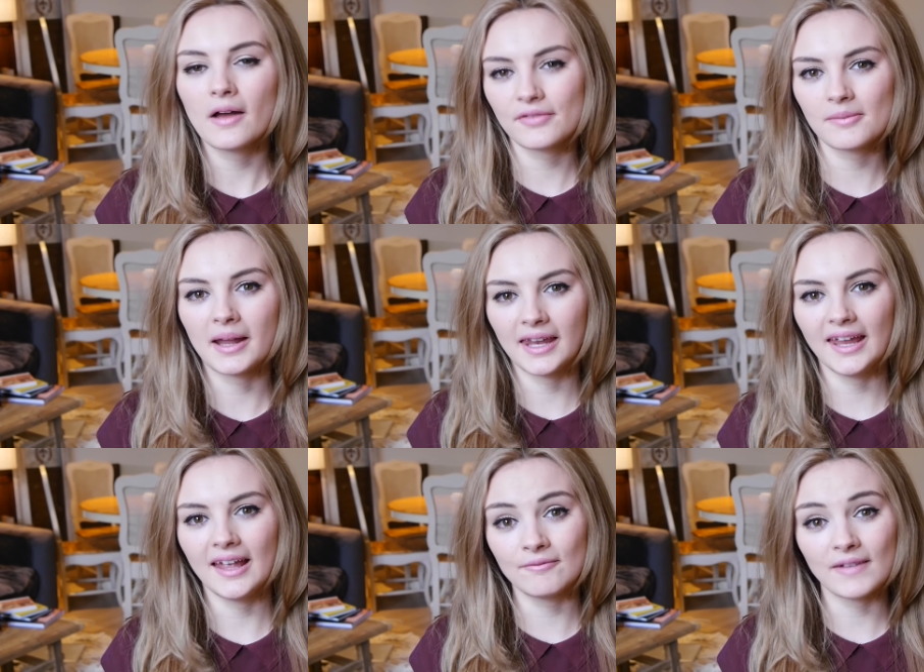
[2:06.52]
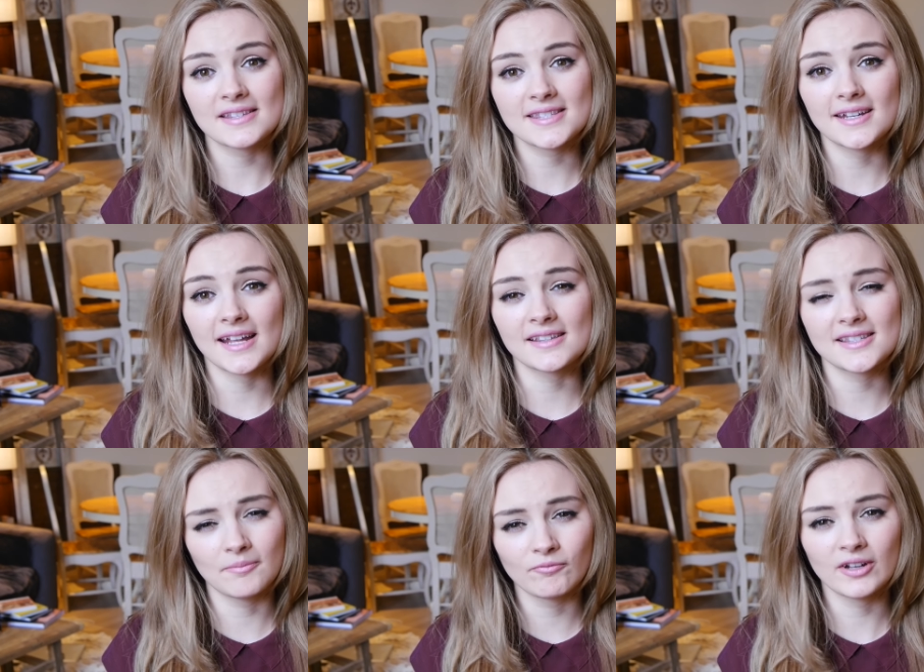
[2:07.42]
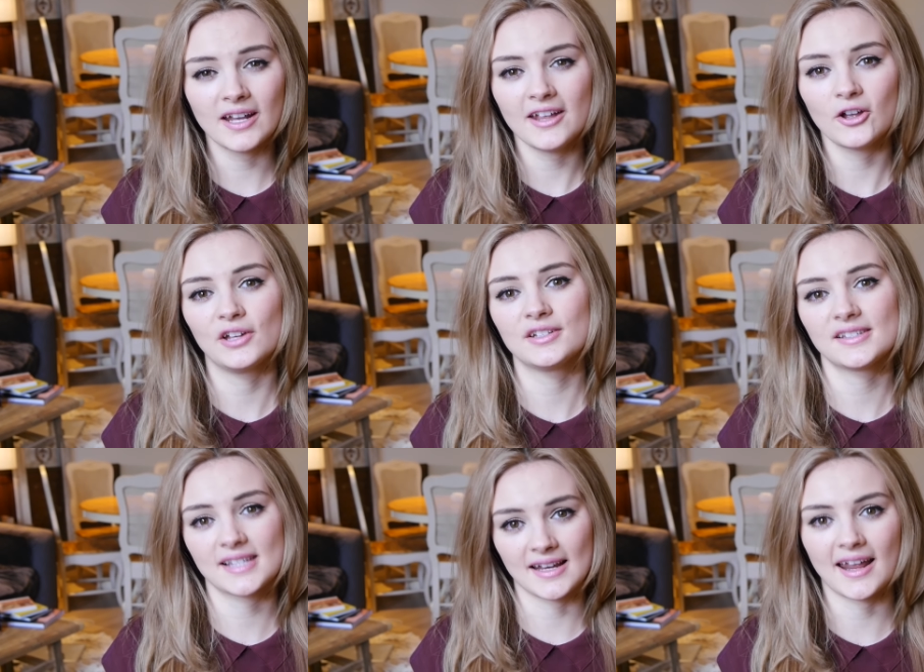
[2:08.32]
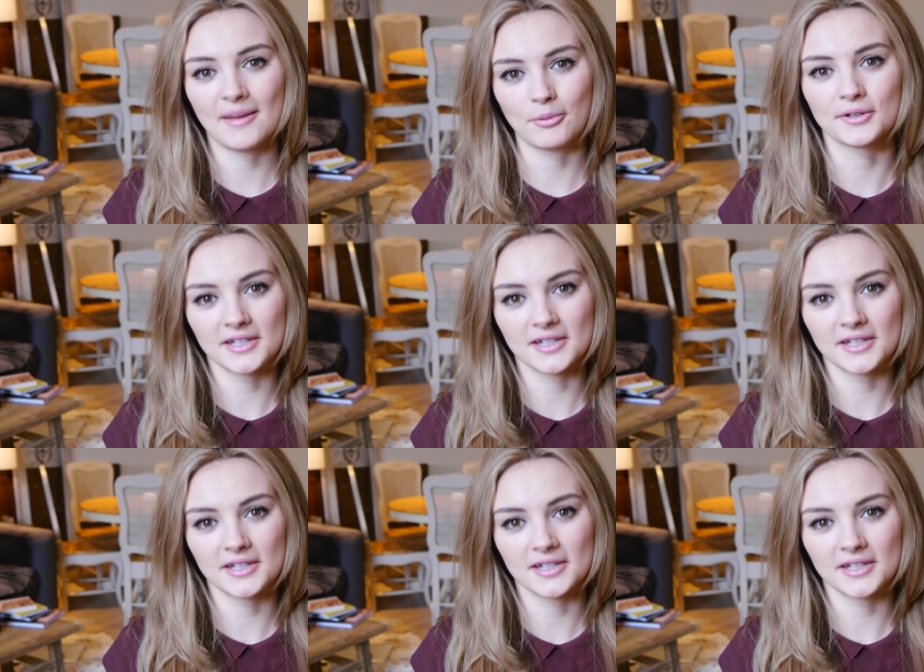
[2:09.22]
worth the money and investing in some really good skincare